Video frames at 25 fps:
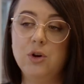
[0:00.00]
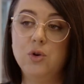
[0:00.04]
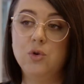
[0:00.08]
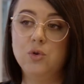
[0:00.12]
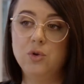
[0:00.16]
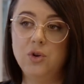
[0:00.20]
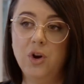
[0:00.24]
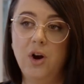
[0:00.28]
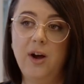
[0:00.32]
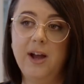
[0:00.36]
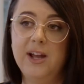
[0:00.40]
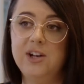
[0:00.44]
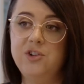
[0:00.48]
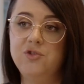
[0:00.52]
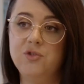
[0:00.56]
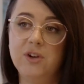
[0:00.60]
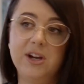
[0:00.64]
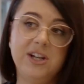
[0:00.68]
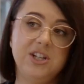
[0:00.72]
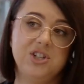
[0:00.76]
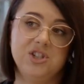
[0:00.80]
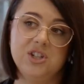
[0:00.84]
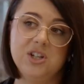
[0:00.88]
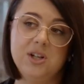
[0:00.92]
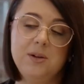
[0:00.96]
good
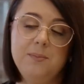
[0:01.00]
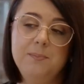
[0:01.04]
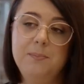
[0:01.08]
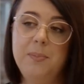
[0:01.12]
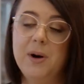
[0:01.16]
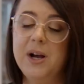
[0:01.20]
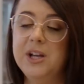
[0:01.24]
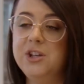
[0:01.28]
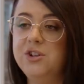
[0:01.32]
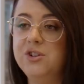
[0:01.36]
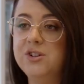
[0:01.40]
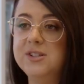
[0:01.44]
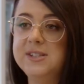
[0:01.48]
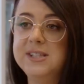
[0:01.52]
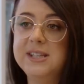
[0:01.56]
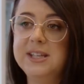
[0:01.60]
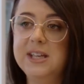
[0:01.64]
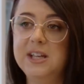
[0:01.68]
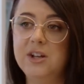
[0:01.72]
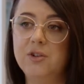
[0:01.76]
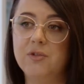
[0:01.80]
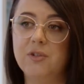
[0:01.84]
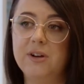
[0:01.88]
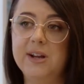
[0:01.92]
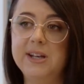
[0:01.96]
hydration by using
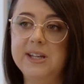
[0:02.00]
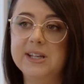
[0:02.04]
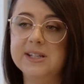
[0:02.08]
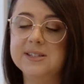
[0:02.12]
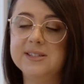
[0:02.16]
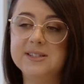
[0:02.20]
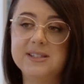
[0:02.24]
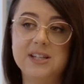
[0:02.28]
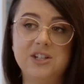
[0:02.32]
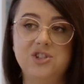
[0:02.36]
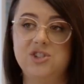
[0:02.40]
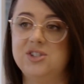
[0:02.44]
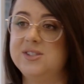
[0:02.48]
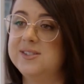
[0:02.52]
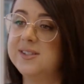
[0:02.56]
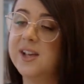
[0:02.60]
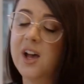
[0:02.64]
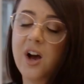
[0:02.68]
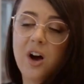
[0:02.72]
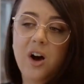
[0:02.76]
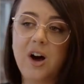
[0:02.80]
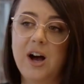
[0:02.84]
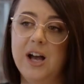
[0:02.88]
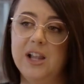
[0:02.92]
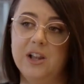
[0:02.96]
ingredients such as
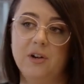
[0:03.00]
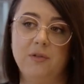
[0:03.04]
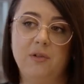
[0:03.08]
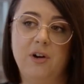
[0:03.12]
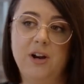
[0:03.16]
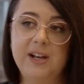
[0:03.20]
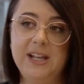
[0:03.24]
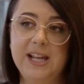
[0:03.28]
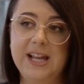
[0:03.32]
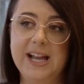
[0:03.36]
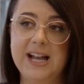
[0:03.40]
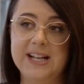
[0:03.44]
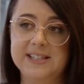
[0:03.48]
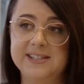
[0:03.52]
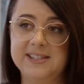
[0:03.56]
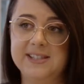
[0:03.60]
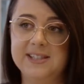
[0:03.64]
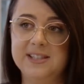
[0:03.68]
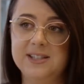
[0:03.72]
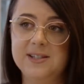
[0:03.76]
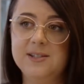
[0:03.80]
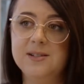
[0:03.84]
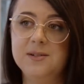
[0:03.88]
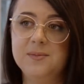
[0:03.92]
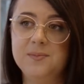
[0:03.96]
hyaluronic
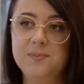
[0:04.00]
acid.